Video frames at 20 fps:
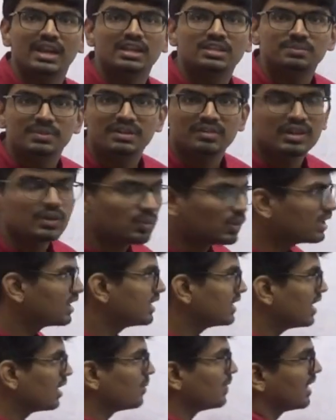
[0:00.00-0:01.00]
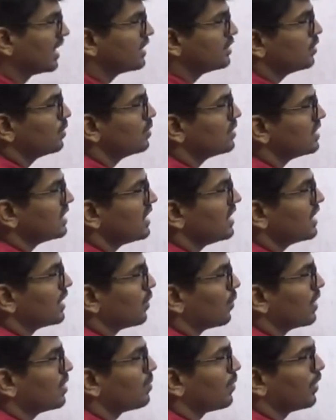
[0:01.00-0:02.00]
lies between 1 and gamma, as you could see
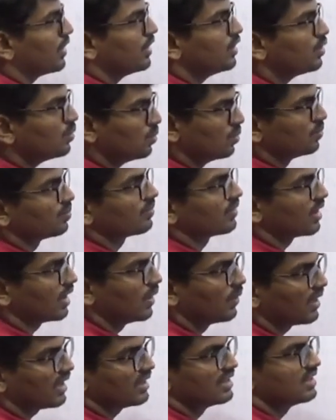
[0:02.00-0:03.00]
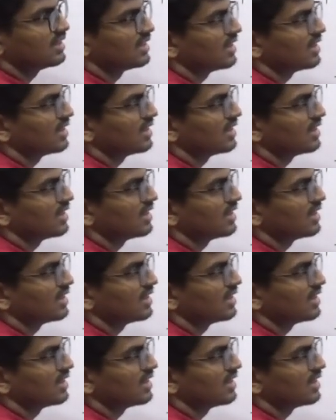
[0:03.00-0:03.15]
here, 1.2, okay,